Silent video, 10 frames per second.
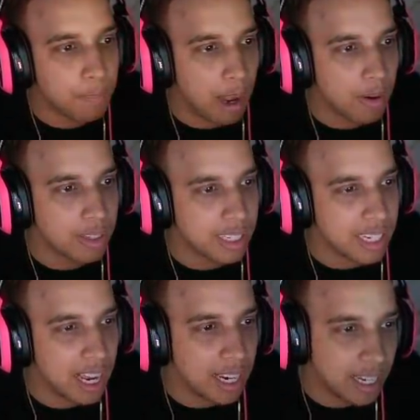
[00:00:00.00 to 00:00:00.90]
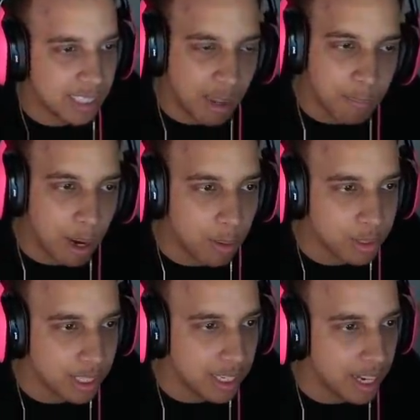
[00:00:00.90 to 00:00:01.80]
Power did not. Now, Stopping Power
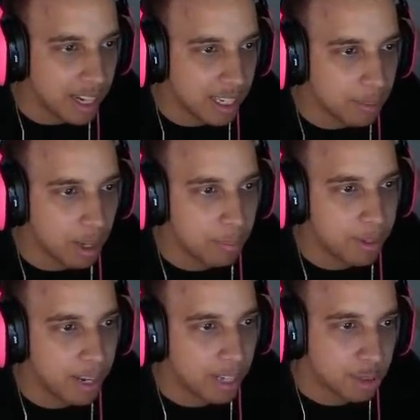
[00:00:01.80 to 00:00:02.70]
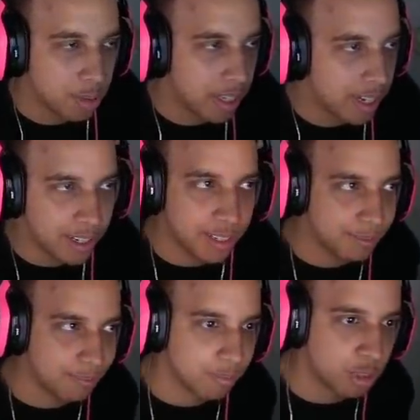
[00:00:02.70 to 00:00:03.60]
was idiotic in my opinion. I truly hated it.
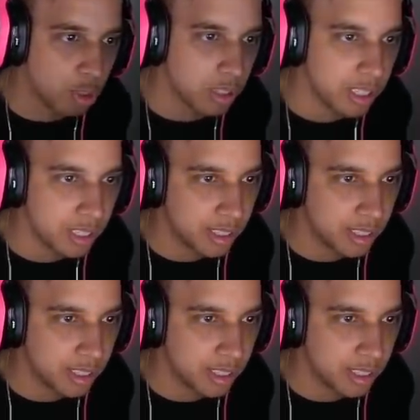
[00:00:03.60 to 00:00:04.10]
Truly.